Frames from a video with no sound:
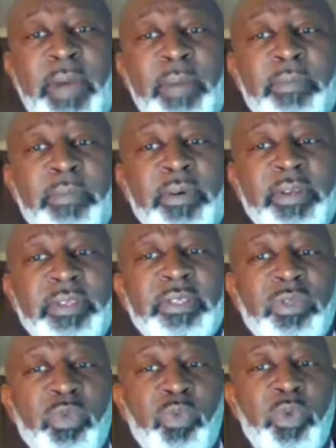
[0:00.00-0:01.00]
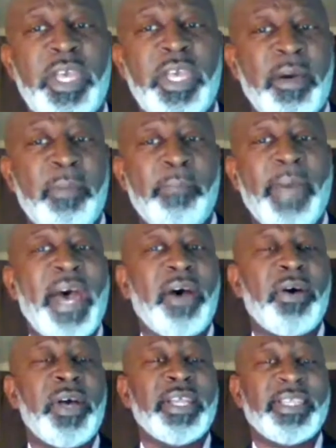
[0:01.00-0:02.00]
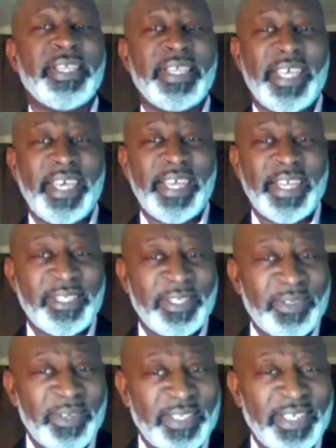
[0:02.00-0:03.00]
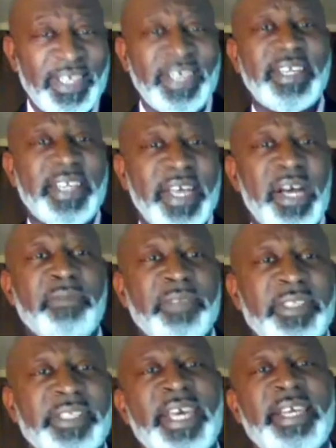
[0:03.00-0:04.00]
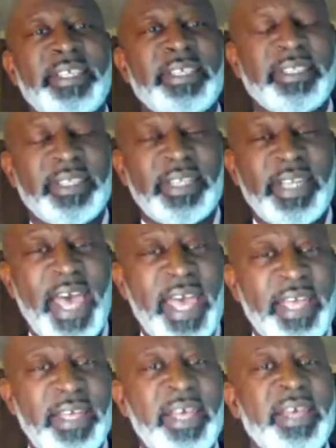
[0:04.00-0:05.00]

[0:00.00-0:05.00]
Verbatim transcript: my brother and sister, we about to get into this good conversation tonight.